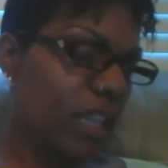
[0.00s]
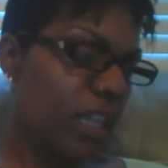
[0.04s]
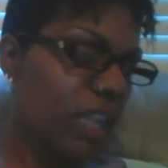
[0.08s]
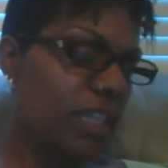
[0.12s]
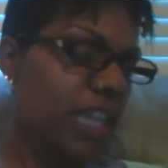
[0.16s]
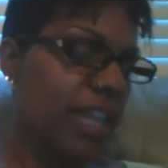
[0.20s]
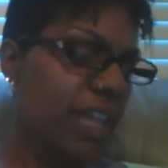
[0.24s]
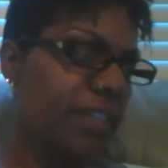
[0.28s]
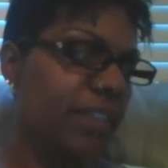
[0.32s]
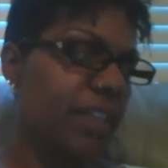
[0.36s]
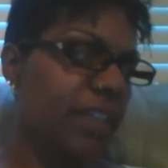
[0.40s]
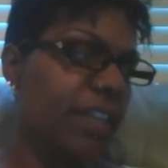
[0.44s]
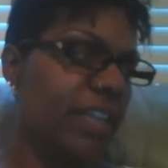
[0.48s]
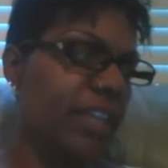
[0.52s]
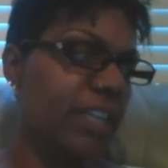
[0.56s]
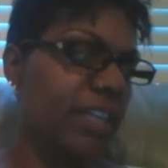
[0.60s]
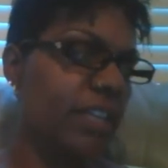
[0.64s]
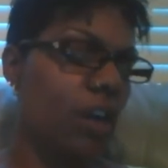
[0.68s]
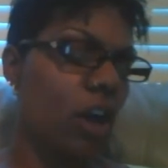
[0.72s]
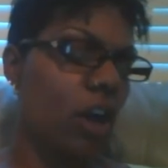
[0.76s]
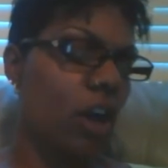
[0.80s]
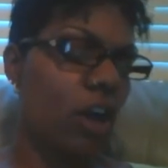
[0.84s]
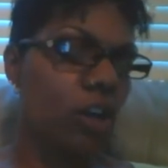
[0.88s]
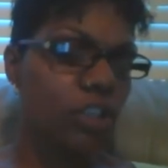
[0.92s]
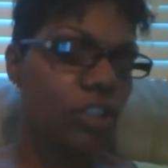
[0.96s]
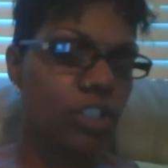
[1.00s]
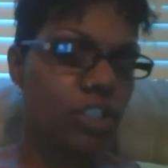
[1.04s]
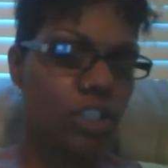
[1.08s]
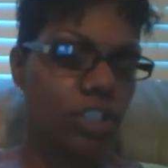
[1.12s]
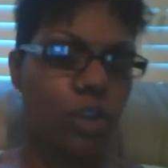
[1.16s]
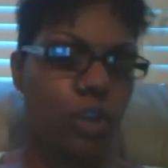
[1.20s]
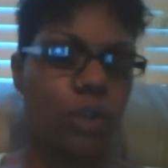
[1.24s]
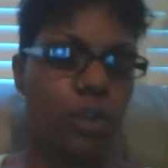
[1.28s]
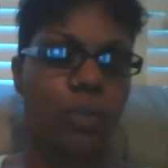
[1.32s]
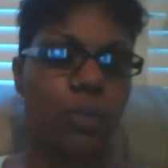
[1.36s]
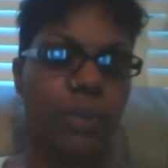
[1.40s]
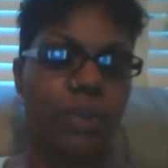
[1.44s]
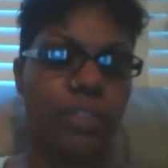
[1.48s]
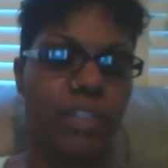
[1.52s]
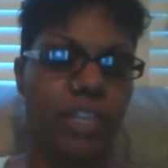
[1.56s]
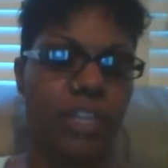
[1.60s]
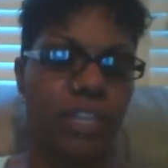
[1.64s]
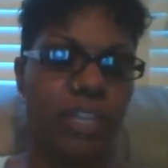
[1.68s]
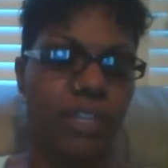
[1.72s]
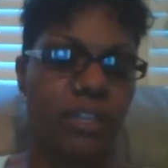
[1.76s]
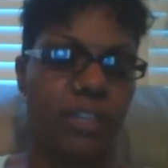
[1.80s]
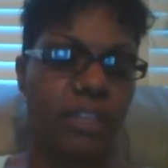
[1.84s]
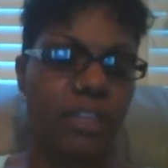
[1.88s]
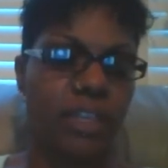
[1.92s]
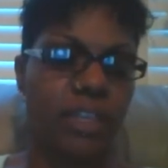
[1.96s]
then also
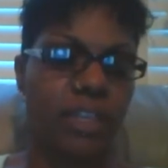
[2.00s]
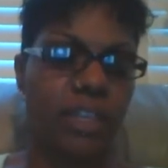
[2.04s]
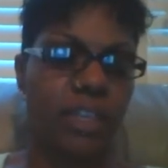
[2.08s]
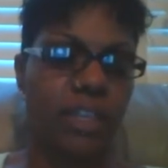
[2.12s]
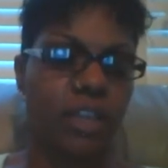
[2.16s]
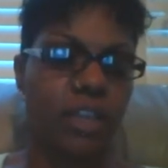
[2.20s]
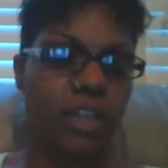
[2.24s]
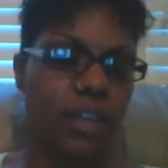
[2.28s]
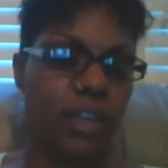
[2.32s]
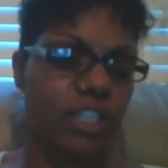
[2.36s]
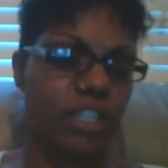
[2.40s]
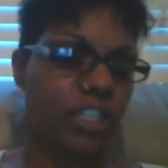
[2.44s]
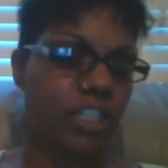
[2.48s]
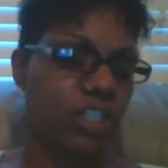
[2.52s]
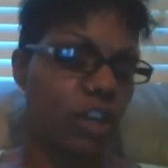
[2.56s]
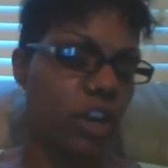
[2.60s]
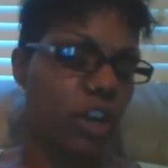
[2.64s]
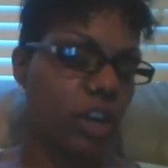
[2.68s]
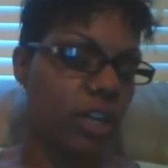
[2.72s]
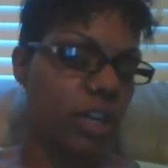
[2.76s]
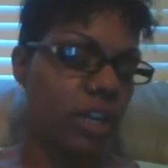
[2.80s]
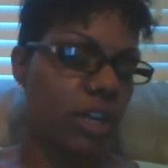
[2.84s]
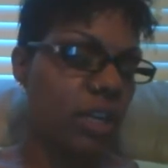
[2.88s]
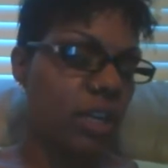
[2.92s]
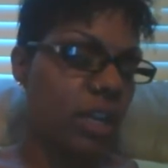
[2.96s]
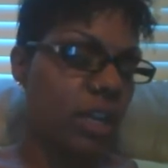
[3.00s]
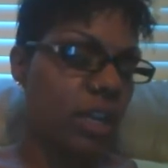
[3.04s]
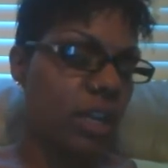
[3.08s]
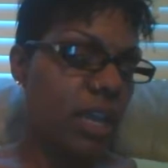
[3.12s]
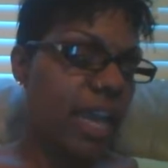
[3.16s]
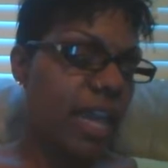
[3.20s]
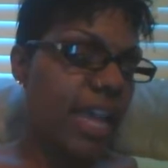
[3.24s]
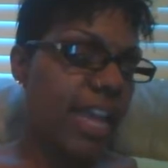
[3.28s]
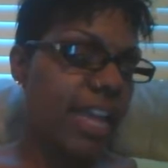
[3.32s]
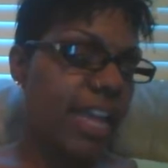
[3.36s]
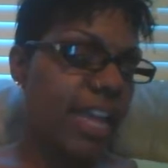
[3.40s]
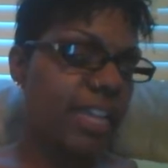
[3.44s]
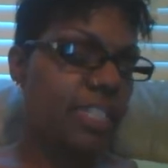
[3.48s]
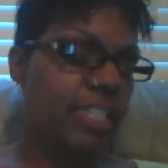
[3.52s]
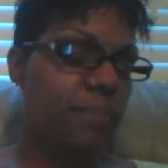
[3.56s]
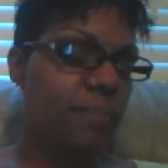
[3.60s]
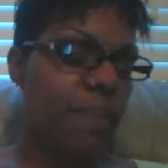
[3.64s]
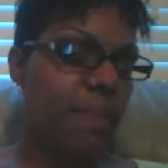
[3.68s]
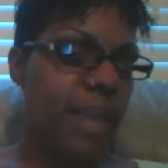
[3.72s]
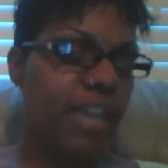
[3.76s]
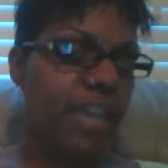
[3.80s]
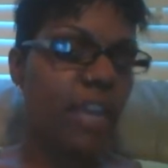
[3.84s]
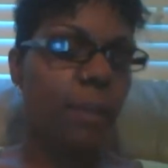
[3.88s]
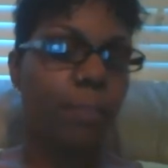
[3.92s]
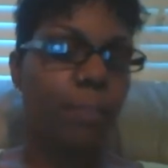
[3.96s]
within the quick start is
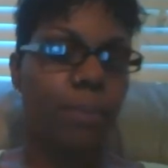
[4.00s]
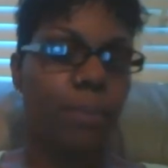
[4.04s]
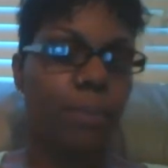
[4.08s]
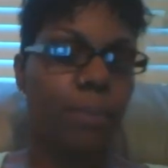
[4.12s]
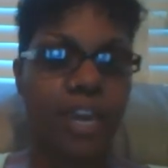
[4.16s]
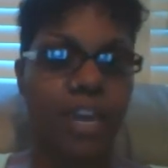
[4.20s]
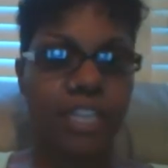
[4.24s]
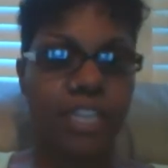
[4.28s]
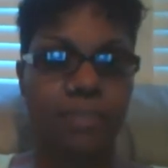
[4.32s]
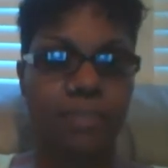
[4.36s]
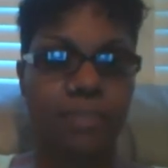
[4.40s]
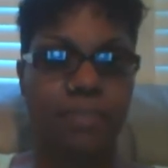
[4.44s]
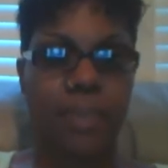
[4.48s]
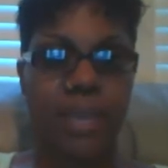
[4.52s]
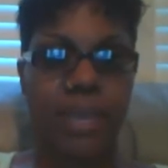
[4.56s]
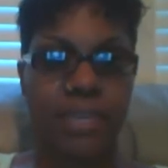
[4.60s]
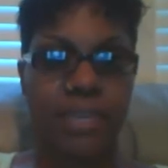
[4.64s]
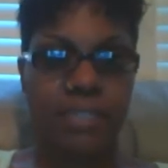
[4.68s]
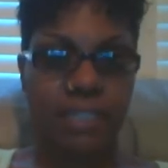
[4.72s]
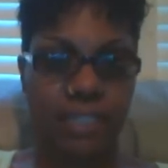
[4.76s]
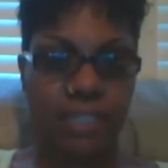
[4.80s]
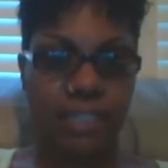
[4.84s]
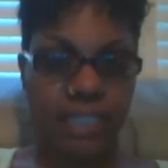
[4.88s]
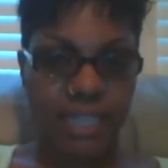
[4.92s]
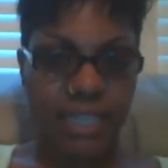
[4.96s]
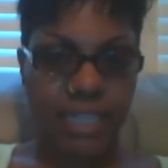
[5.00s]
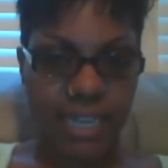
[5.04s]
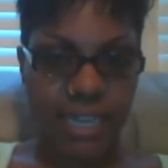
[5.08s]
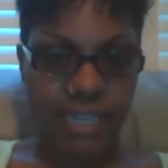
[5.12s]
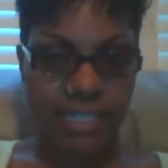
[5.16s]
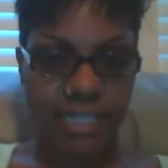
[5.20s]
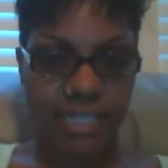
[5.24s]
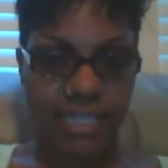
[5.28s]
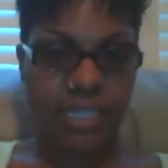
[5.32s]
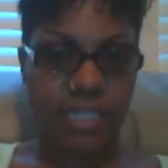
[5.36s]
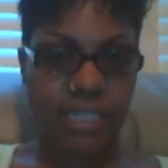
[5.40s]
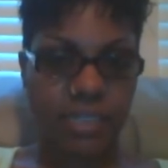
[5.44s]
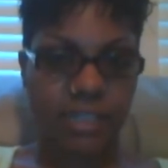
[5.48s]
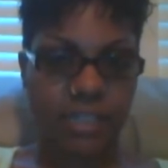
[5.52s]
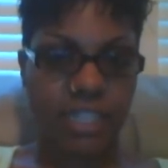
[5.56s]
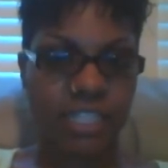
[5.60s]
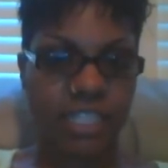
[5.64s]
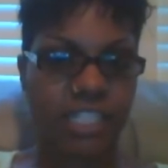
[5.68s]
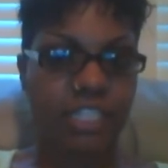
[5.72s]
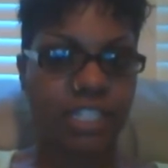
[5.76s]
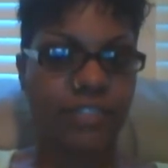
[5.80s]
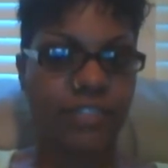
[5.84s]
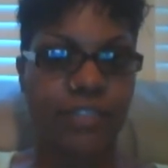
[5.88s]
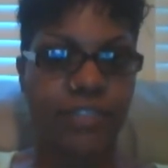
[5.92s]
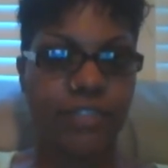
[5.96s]
make a prospect list. This
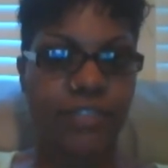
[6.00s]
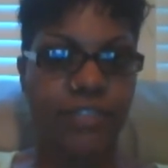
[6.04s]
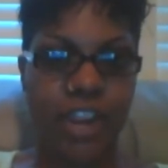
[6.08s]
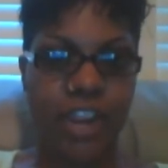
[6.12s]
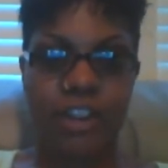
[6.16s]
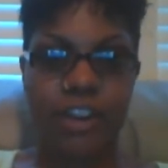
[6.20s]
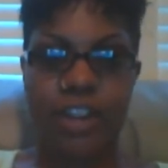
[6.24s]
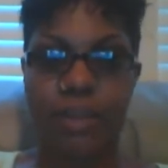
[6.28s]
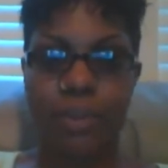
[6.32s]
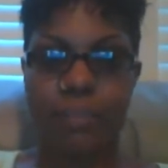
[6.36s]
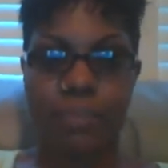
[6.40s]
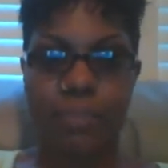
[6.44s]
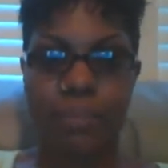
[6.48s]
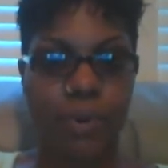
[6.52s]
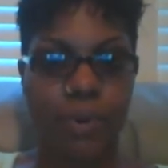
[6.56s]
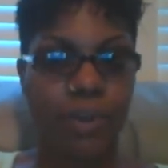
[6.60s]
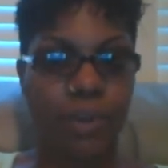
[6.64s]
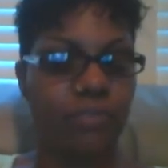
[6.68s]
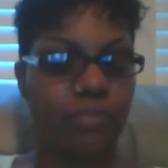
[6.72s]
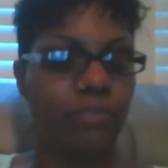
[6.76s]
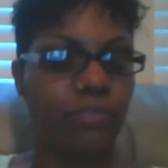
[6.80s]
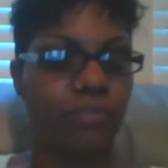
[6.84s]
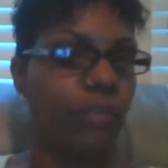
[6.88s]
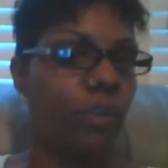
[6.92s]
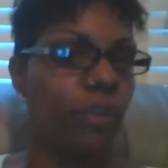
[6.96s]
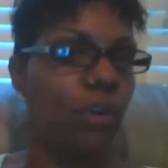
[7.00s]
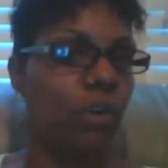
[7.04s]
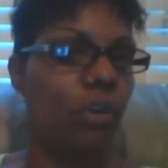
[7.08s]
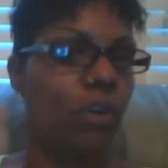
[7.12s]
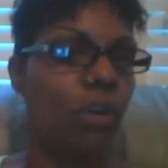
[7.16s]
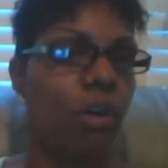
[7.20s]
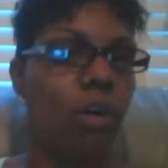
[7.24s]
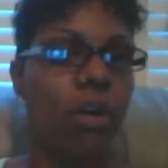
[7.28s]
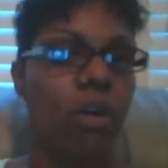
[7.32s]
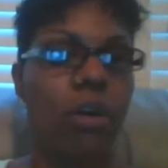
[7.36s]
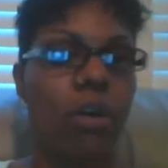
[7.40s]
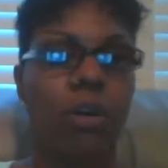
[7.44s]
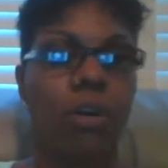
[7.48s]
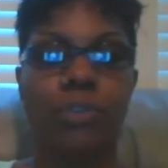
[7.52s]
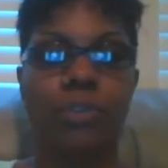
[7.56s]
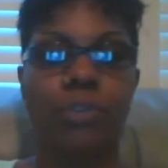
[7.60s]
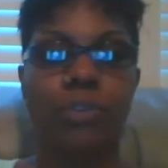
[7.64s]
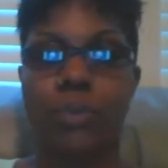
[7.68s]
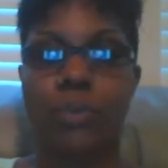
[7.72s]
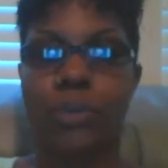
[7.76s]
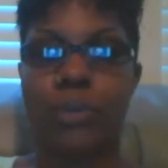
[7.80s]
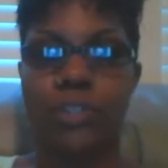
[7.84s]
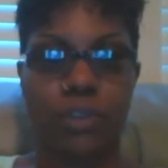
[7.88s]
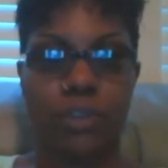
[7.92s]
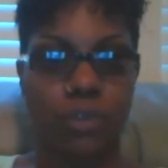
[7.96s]
is very important for all
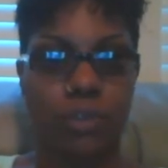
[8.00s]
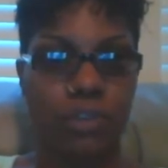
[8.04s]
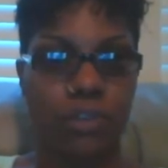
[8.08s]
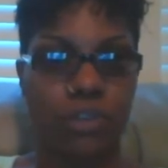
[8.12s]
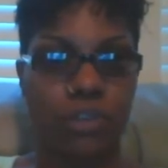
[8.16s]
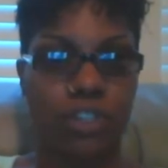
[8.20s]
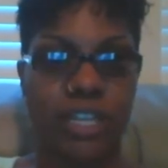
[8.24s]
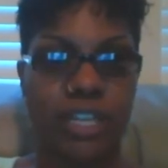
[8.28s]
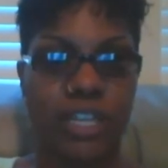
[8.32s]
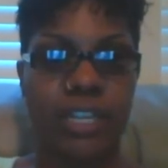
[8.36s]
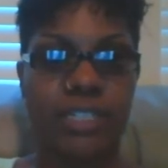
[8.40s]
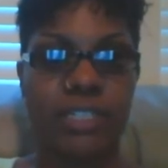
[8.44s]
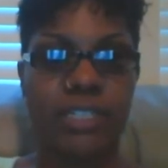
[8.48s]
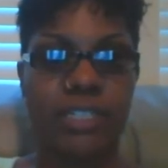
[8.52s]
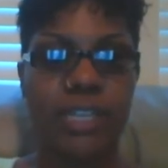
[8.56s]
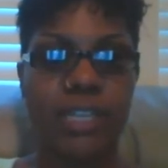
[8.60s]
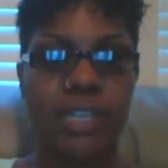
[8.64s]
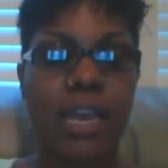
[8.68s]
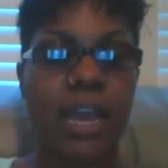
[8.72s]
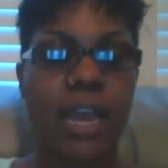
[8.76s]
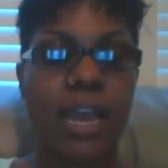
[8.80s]
new associates.